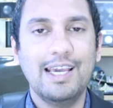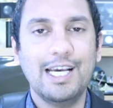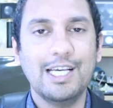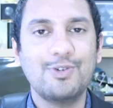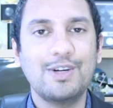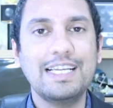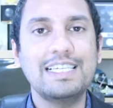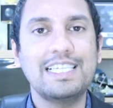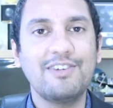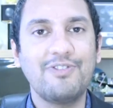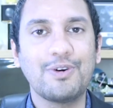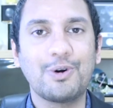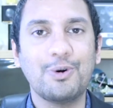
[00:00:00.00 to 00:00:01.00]
It's really
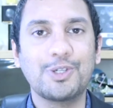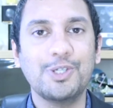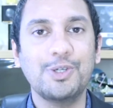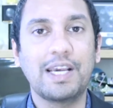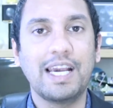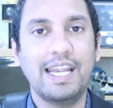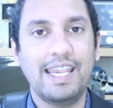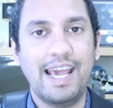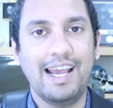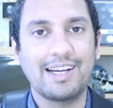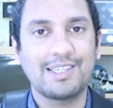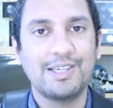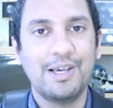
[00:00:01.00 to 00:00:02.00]
difficult to
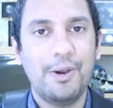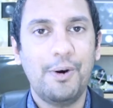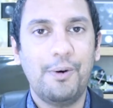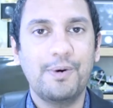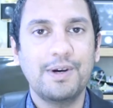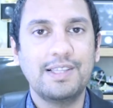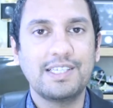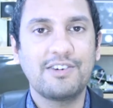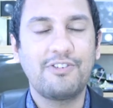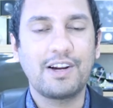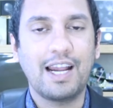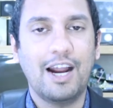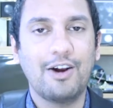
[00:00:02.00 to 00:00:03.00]
connect with the
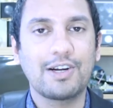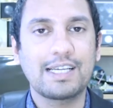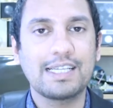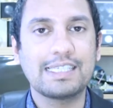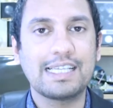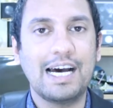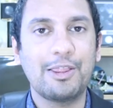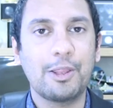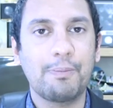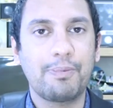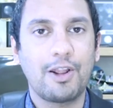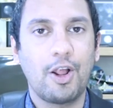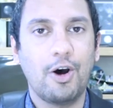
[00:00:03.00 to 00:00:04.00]
different characters and the
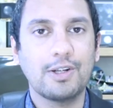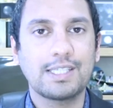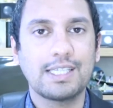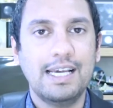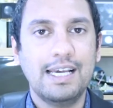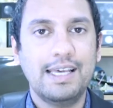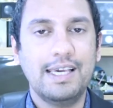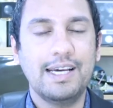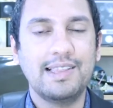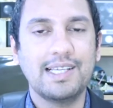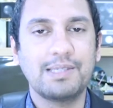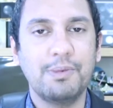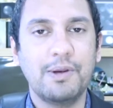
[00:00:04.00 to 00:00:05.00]
plot
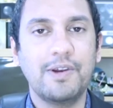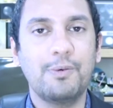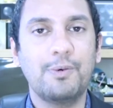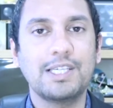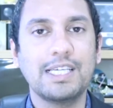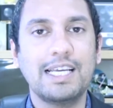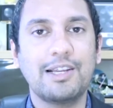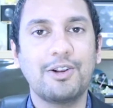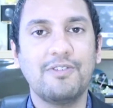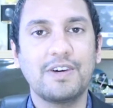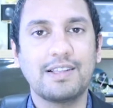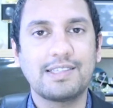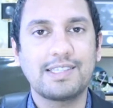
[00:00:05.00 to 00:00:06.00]
in this movie, which in and
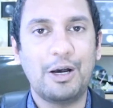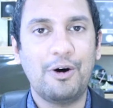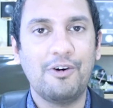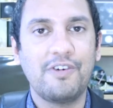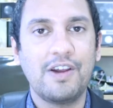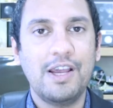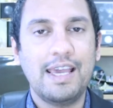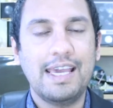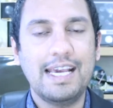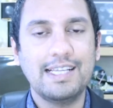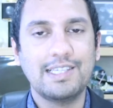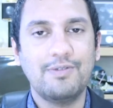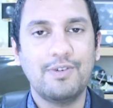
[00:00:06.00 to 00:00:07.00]
of itself
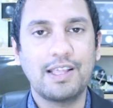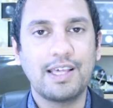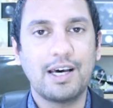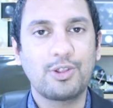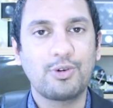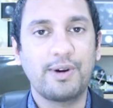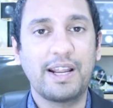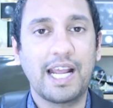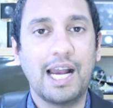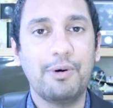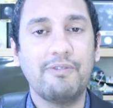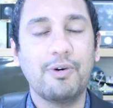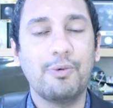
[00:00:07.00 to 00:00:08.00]
isn't really that thrilling.
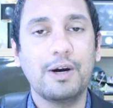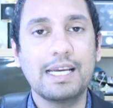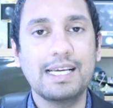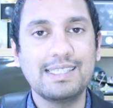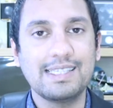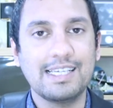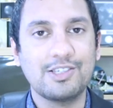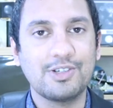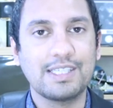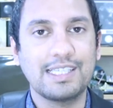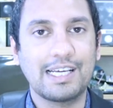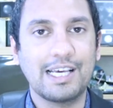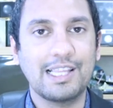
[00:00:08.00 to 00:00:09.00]
However, what is
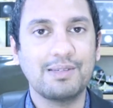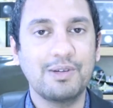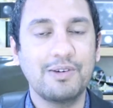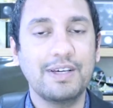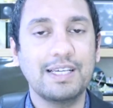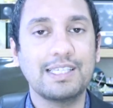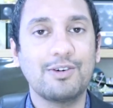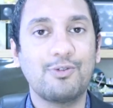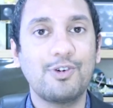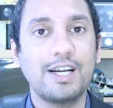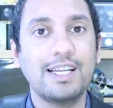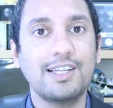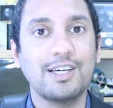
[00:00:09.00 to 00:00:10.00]
interesting in this movie is it
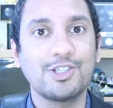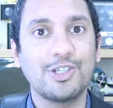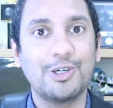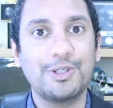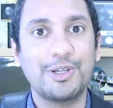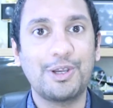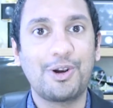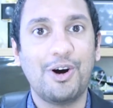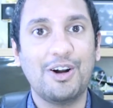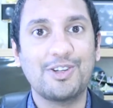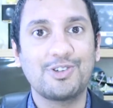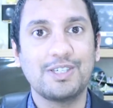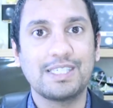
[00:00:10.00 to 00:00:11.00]
really does show that you
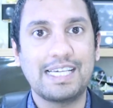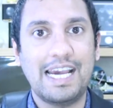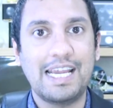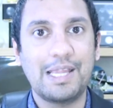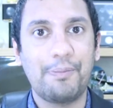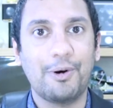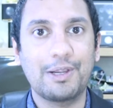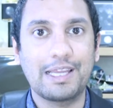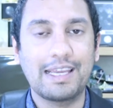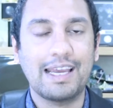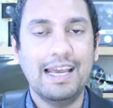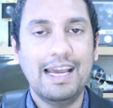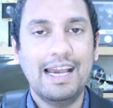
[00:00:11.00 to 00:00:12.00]
can't trust
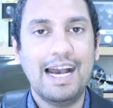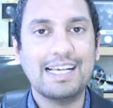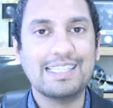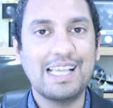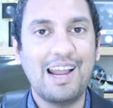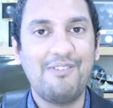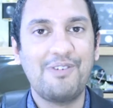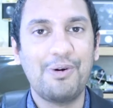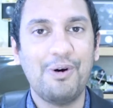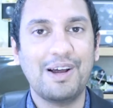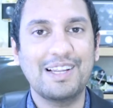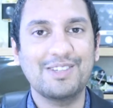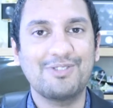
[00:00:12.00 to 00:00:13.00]
anybody, as
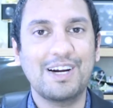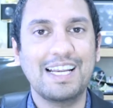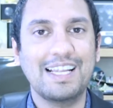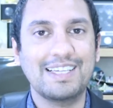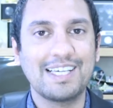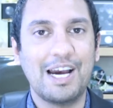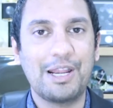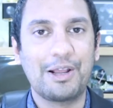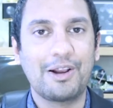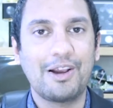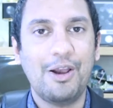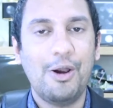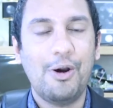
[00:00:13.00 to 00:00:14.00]
everyone is really
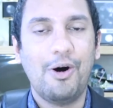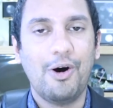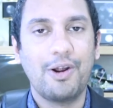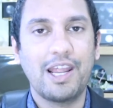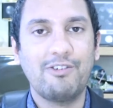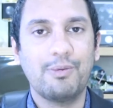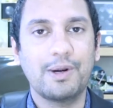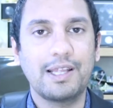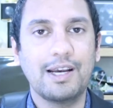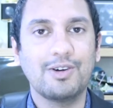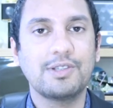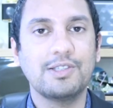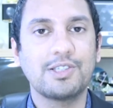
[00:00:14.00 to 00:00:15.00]
turning on everybody
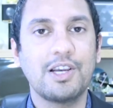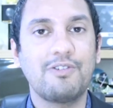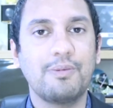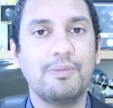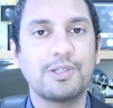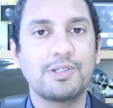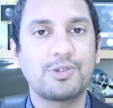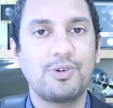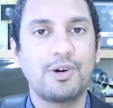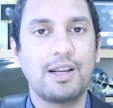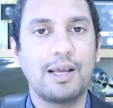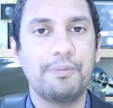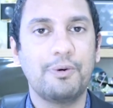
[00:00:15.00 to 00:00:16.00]
else. And so from a
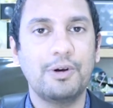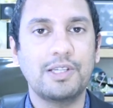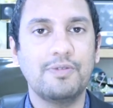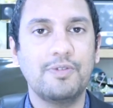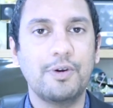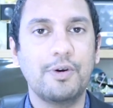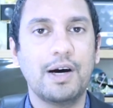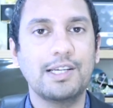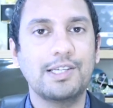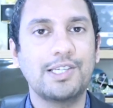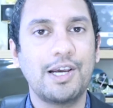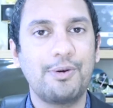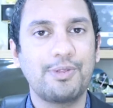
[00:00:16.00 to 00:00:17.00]
storyline point of view, I
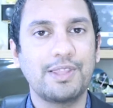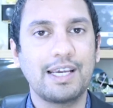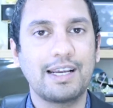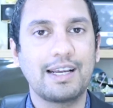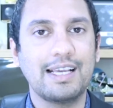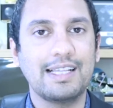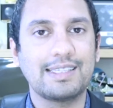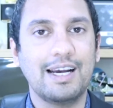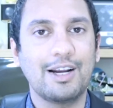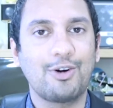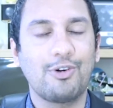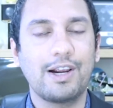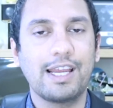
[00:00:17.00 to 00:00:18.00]
don't think it's
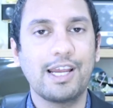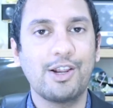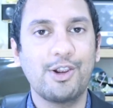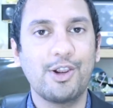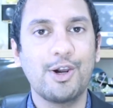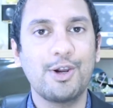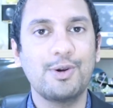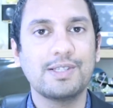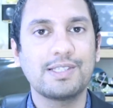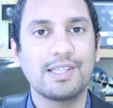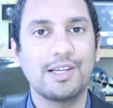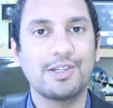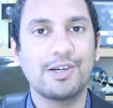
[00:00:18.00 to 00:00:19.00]
that great in No
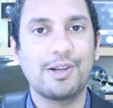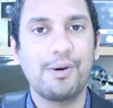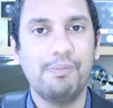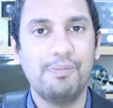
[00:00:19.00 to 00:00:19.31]
Sudden